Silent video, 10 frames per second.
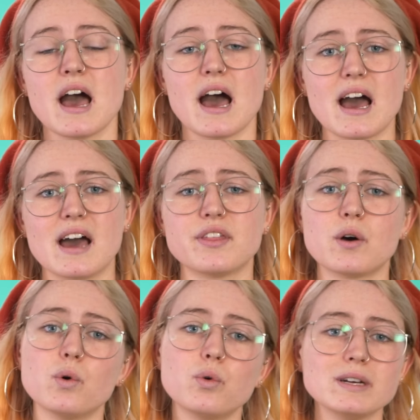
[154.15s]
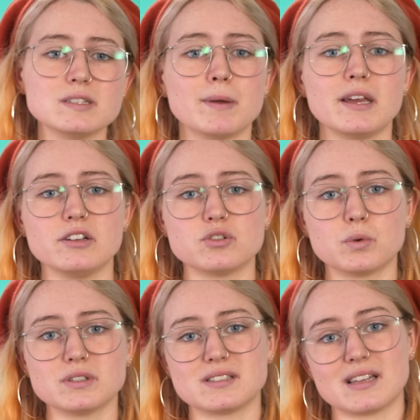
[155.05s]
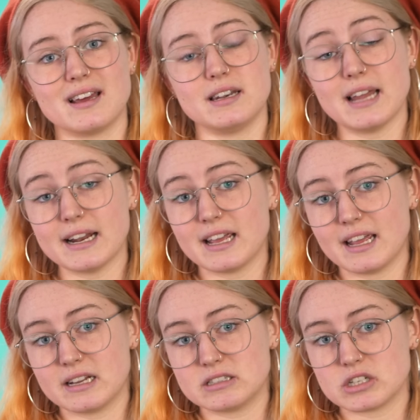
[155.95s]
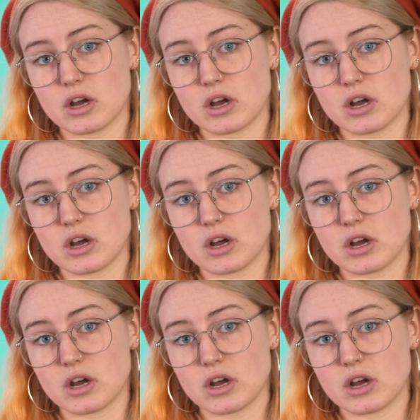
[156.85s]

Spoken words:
they'll always be towards the later end